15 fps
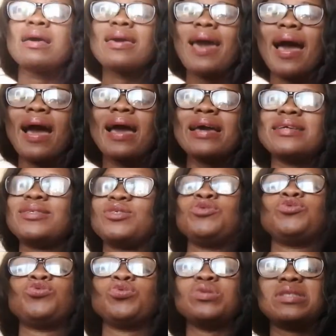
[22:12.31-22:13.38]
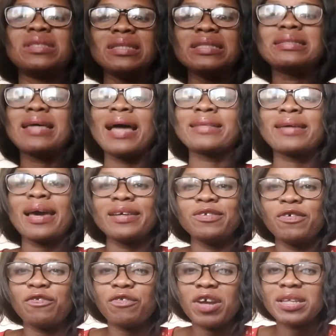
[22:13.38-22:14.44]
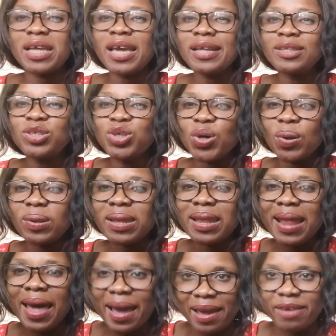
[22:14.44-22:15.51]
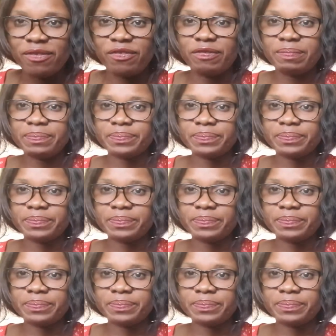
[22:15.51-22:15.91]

guys, you don't need that kind of friend in your life.